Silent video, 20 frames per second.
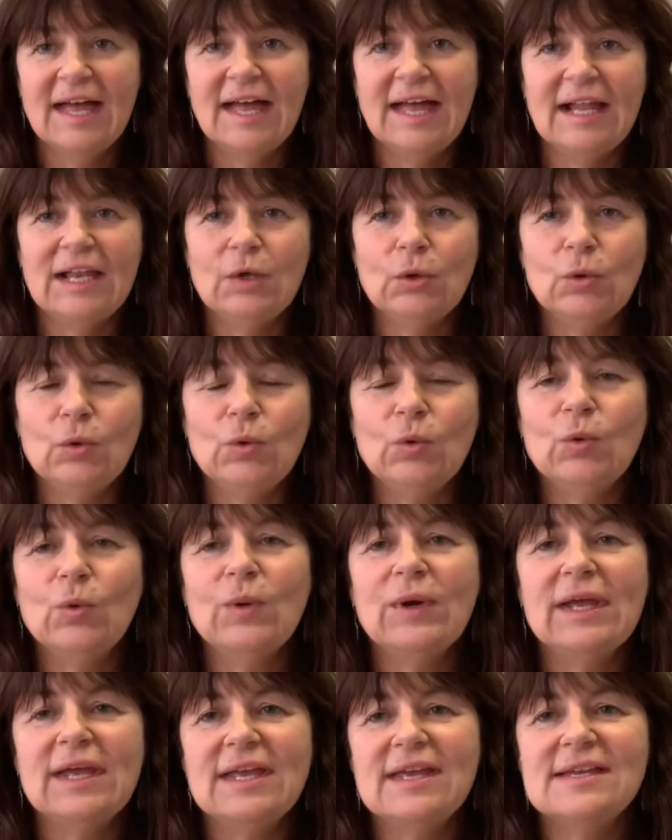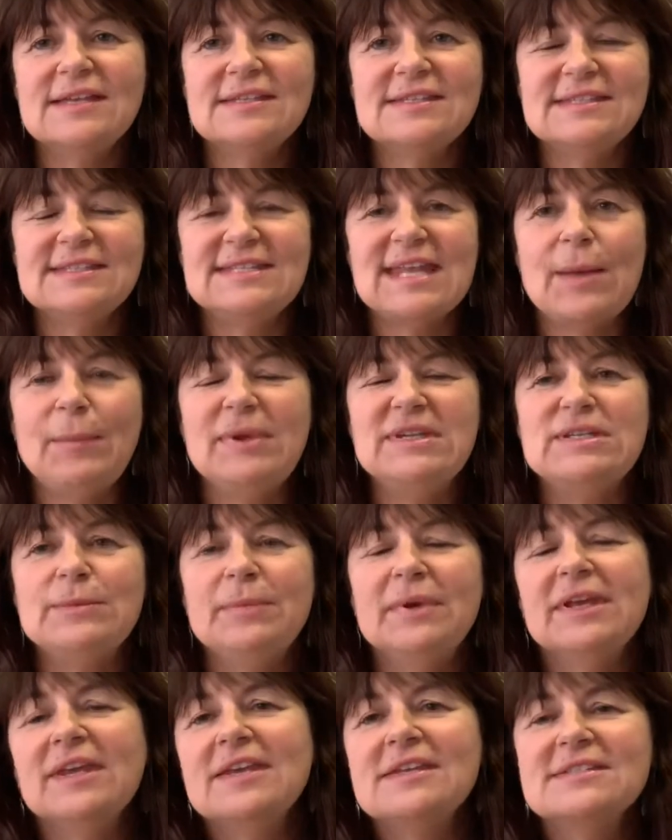Hello, it's Debbie
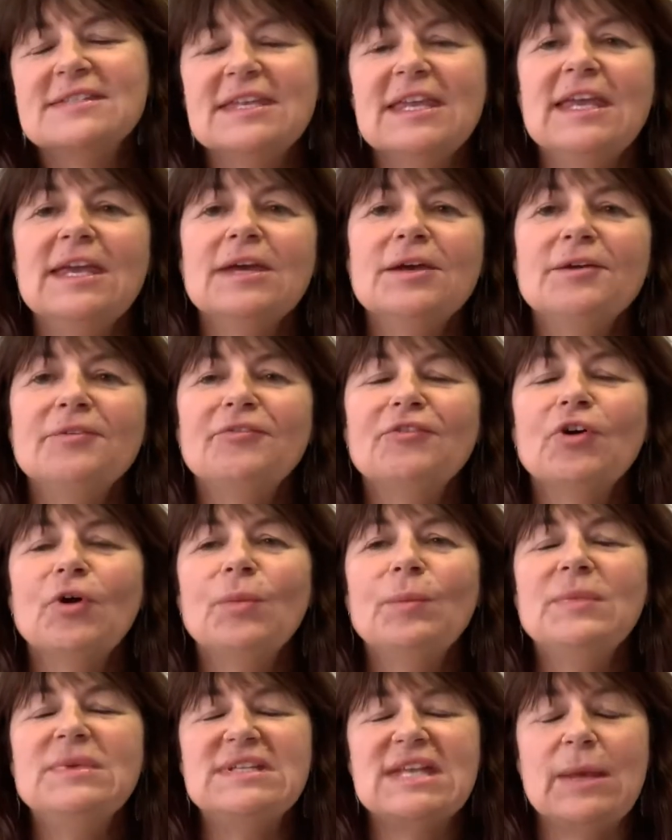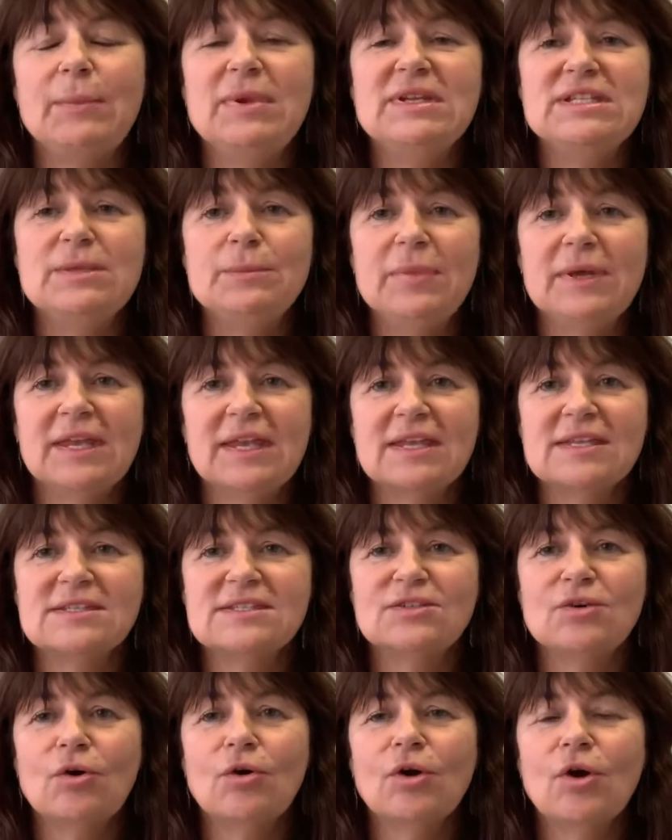Debickus here from
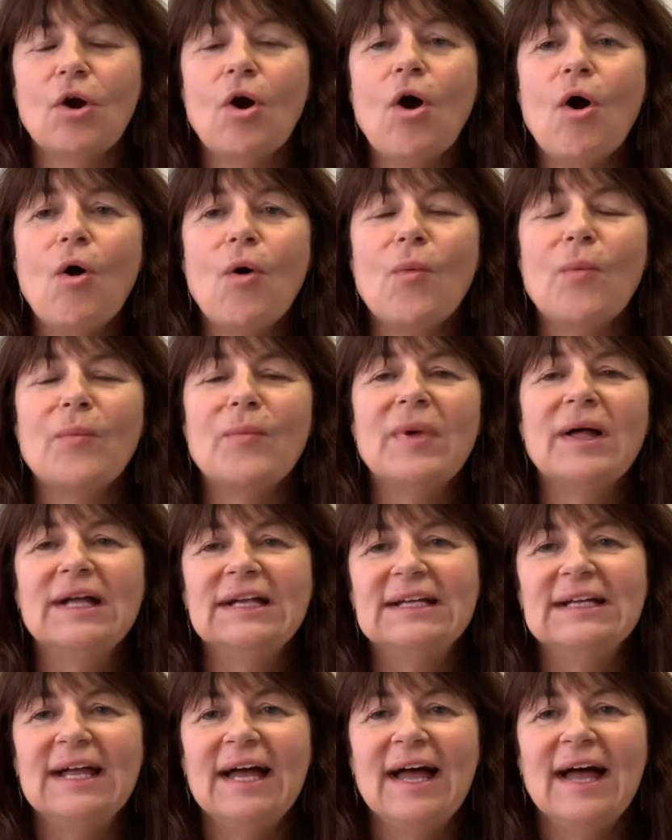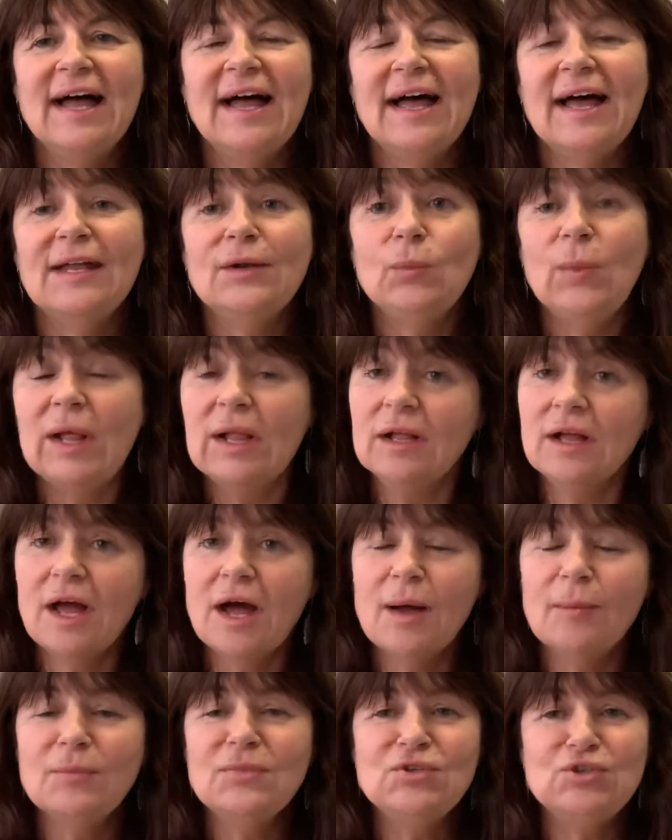debbiedebickus.com and
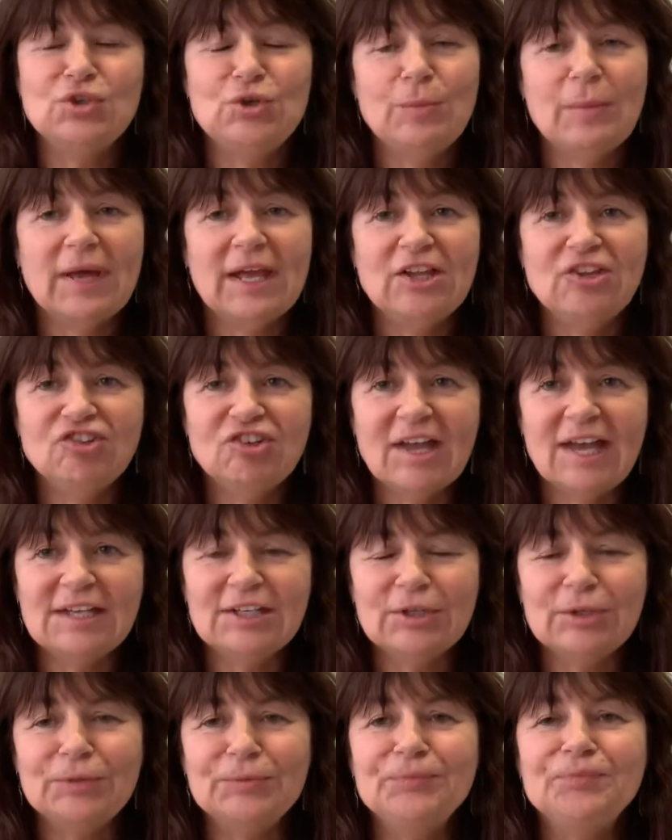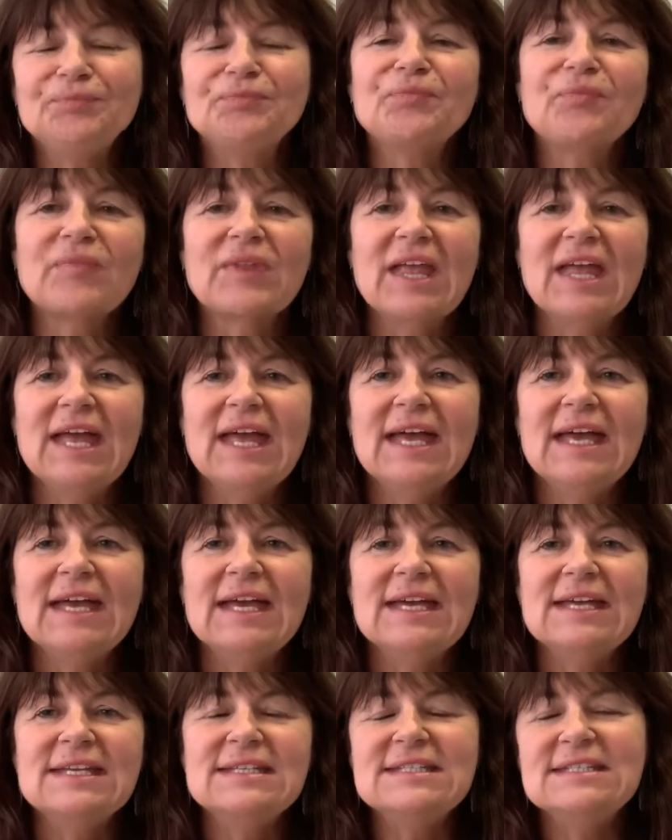welcome to my channel.
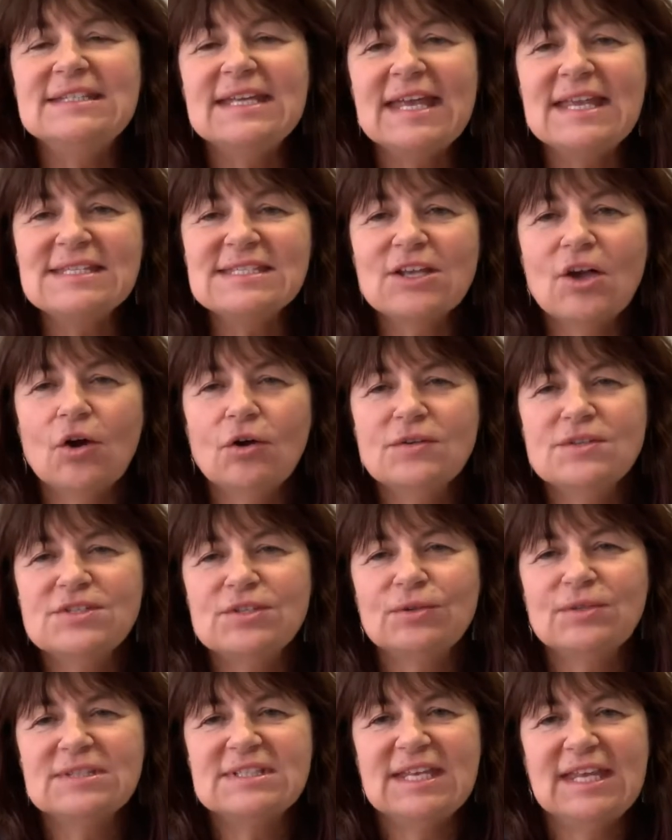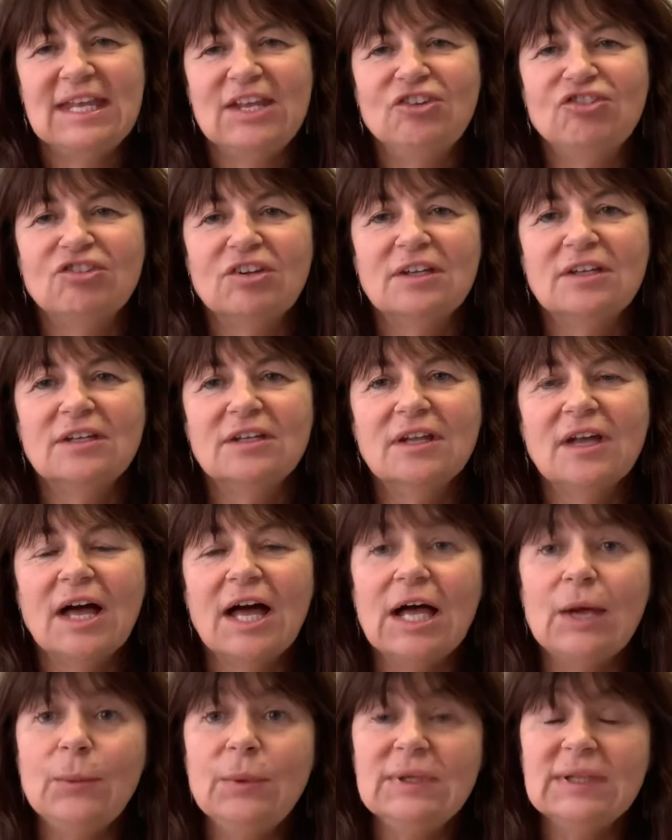Today's consultation,
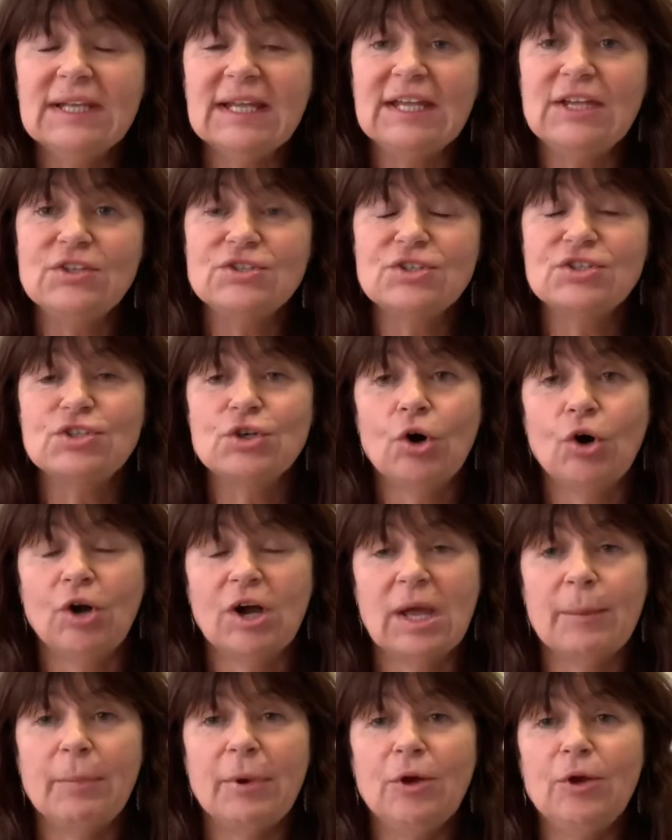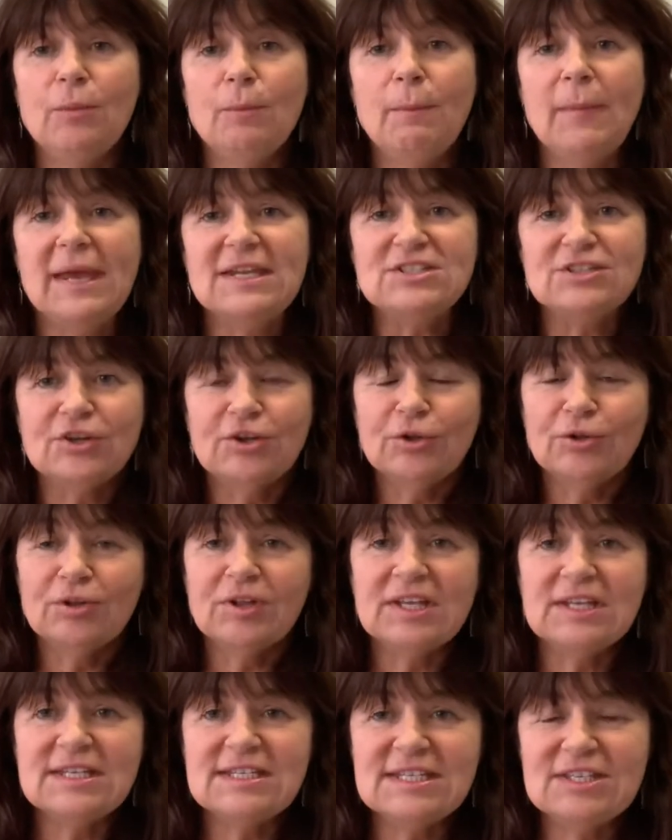I would like to talk about medical
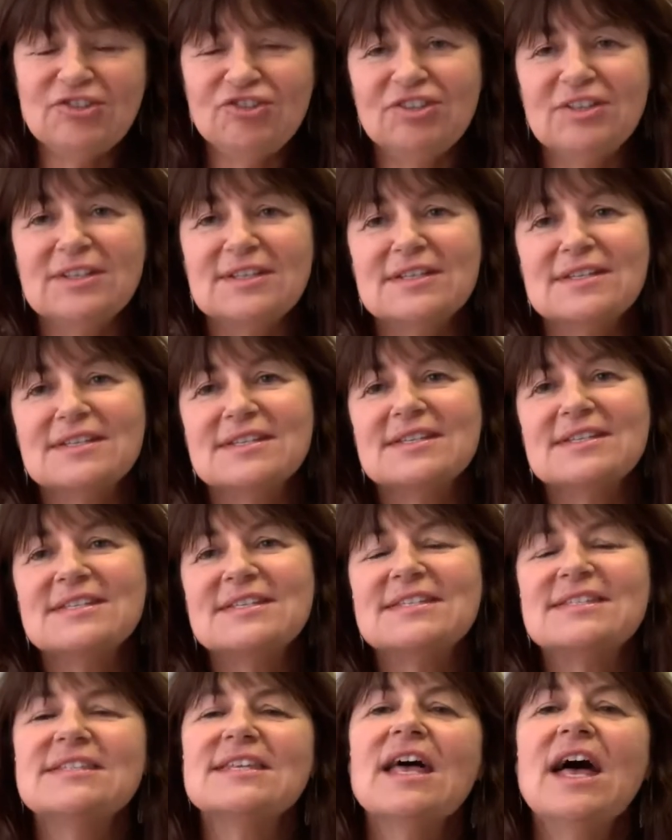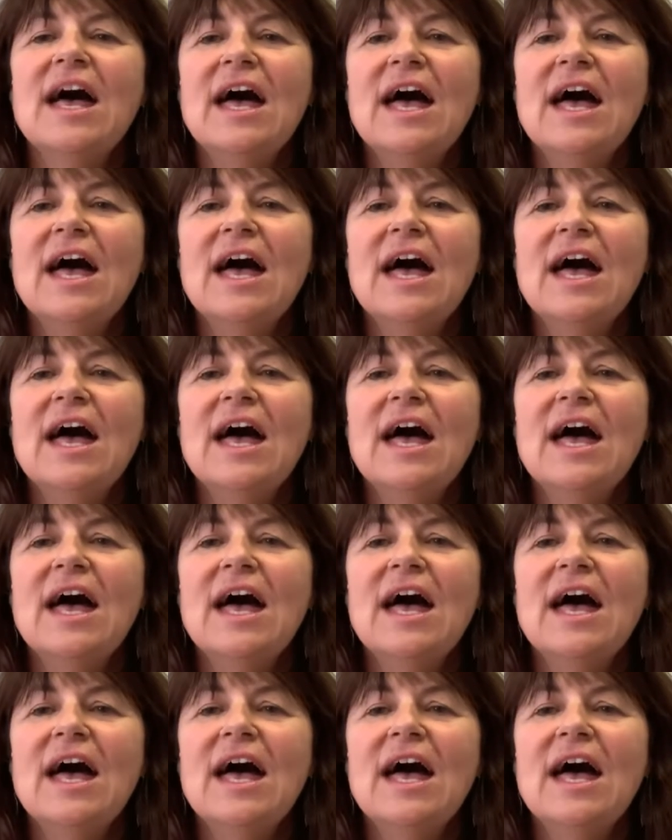conditions.